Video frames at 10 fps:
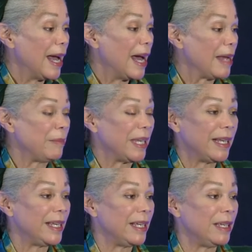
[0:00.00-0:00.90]
I mean,
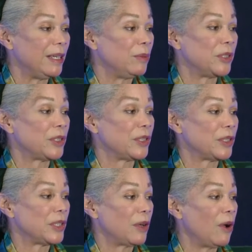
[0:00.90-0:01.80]
it was
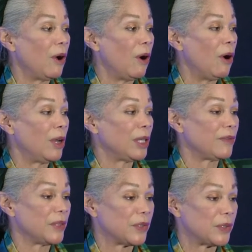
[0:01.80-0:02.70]
just all of
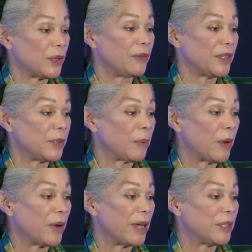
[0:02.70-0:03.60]
the service
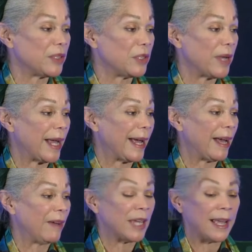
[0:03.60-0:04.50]
programs that you have